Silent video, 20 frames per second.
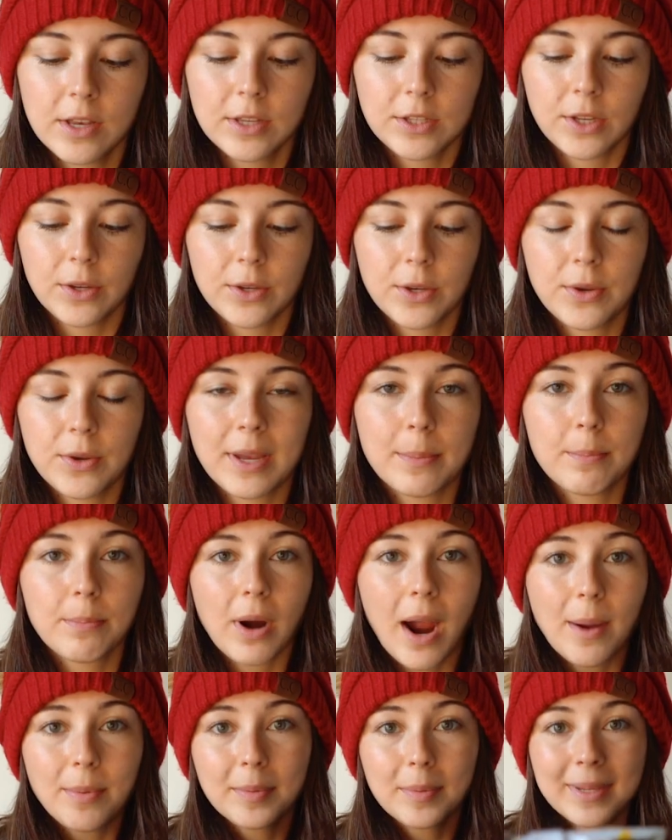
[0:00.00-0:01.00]
So you can
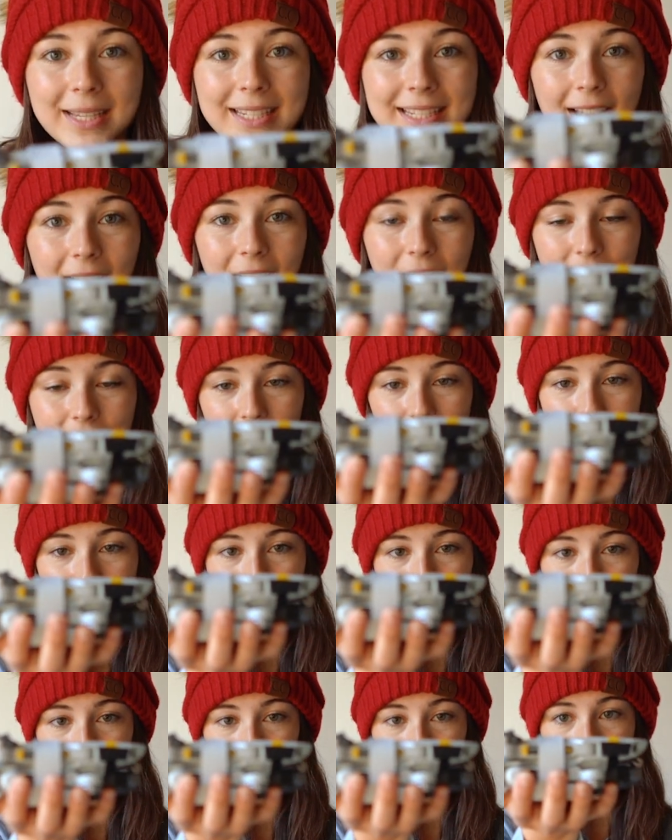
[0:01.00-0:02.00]
probably tell that
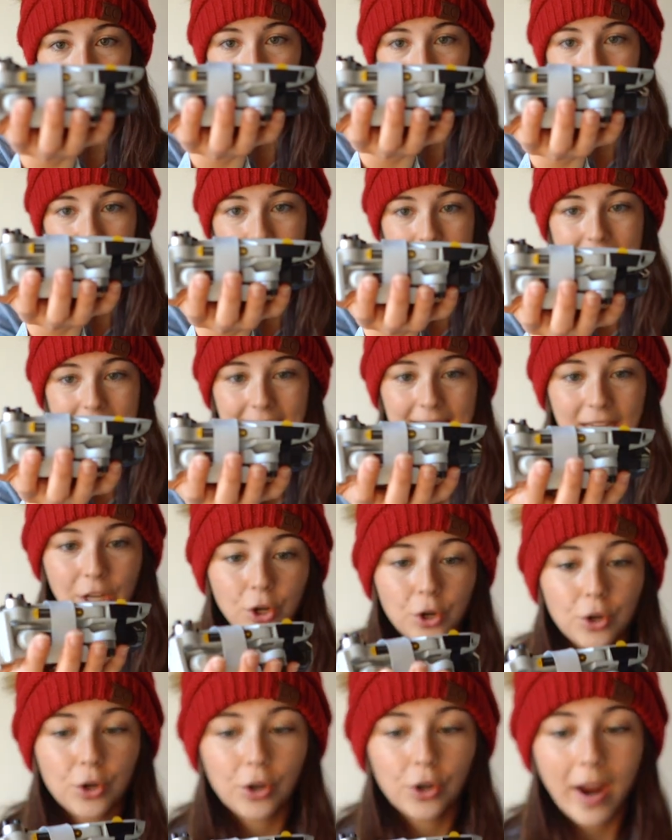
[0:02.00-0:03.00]
this drone is
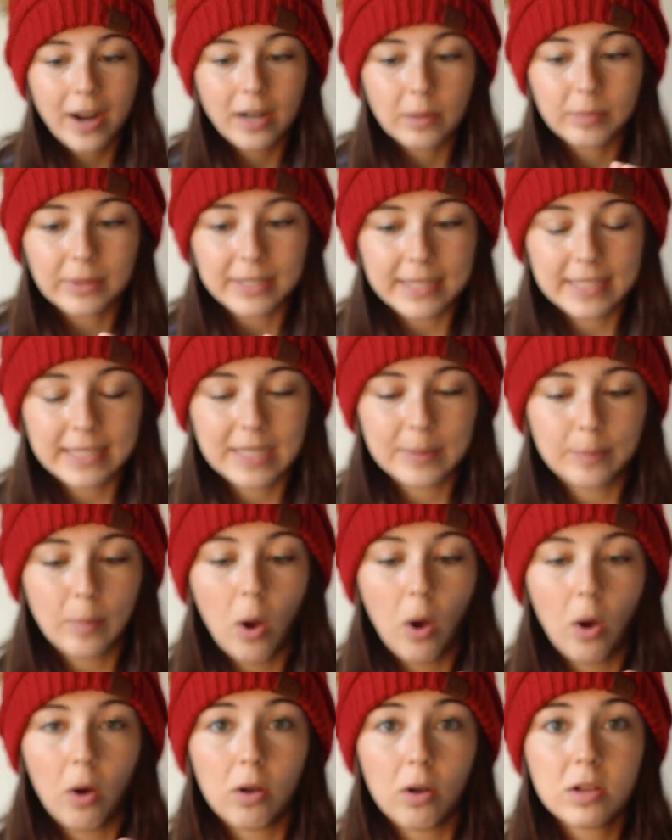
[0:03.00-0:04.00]
incredibly
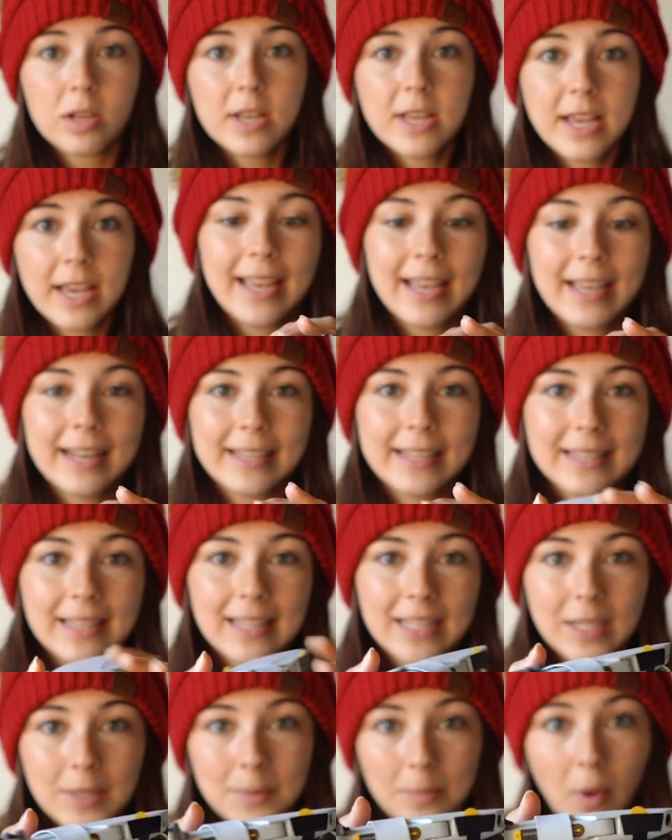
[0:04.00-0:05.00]
small. It is
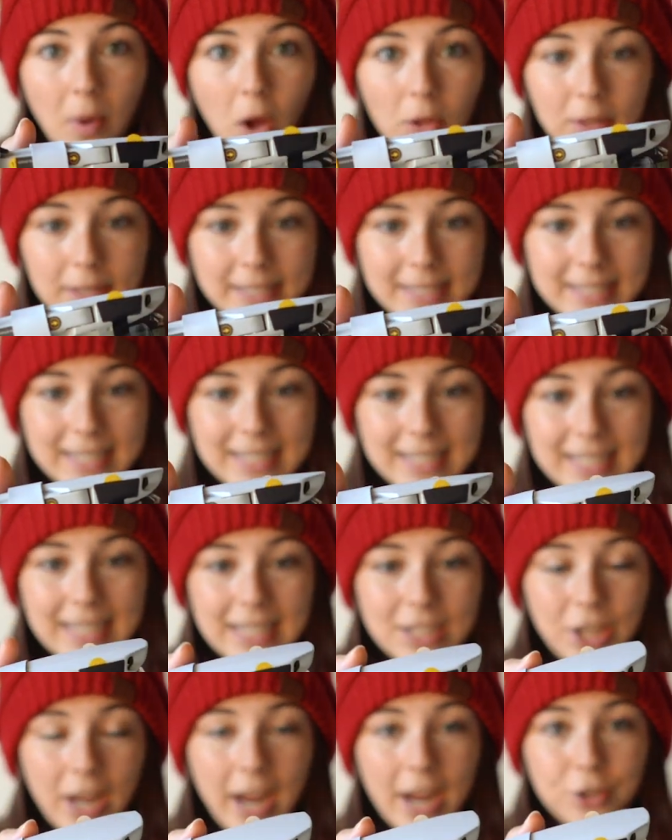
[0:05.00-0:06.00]
the smallest
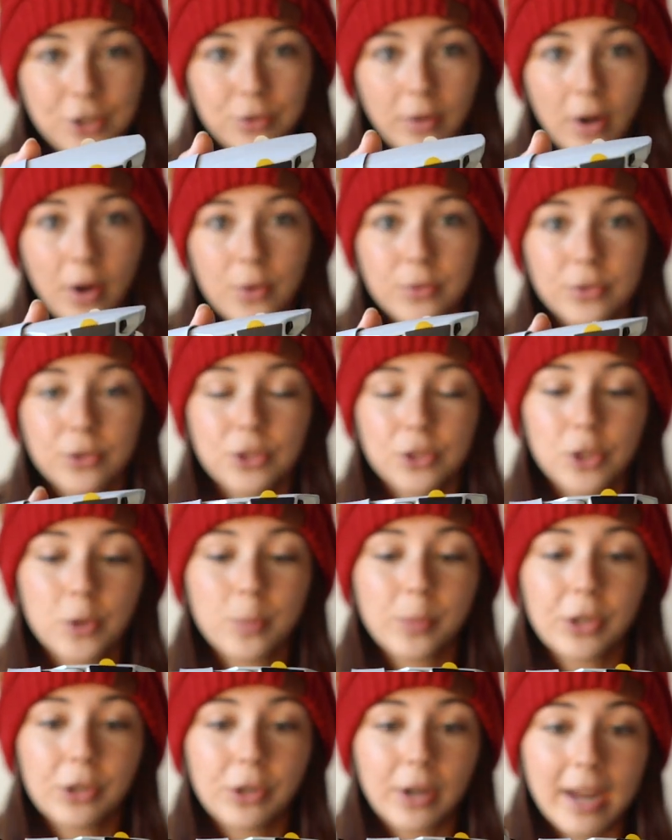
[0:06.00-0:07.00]
DJI drone,
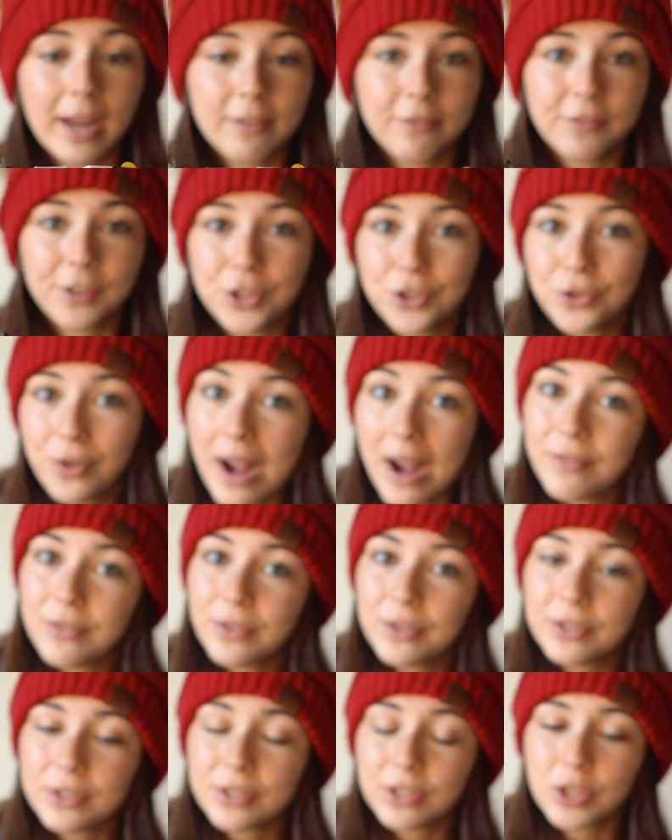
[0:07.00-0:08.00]
super great for
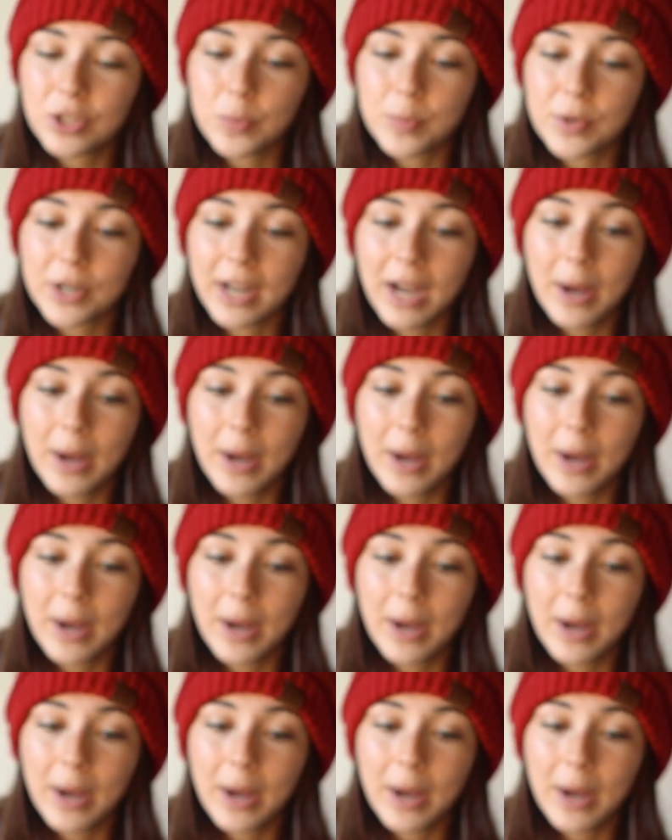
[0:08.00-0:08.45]
travel, super